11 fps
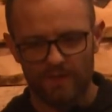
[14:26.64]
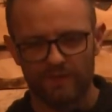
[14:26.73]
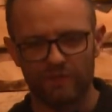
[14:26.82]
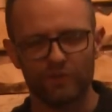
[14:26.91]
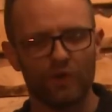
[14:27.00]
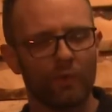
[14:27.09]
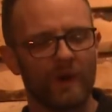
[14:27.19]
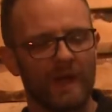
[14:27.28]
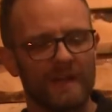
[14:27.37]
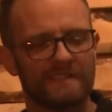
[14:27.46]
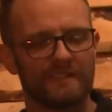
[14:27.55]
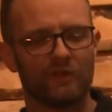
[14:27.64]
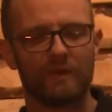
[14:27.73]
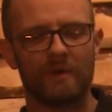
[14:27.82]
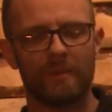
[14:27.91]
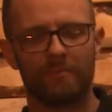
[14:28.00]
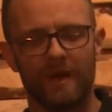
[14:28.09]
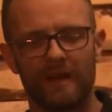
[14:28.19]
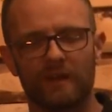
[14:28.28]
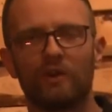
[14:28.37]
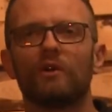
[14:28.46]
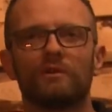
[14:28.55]
Do you know when I look at my
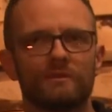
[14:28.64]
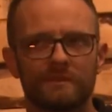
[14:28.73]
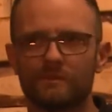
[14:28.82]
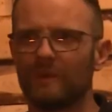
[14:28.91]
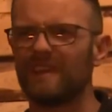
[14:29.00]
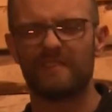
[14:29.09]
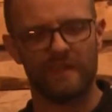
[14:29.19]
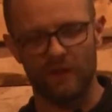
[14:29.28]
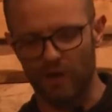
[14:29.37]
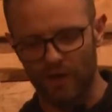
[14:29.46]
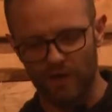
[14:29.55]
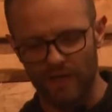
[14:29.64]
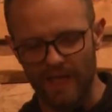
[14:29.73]
goals, whatever they are,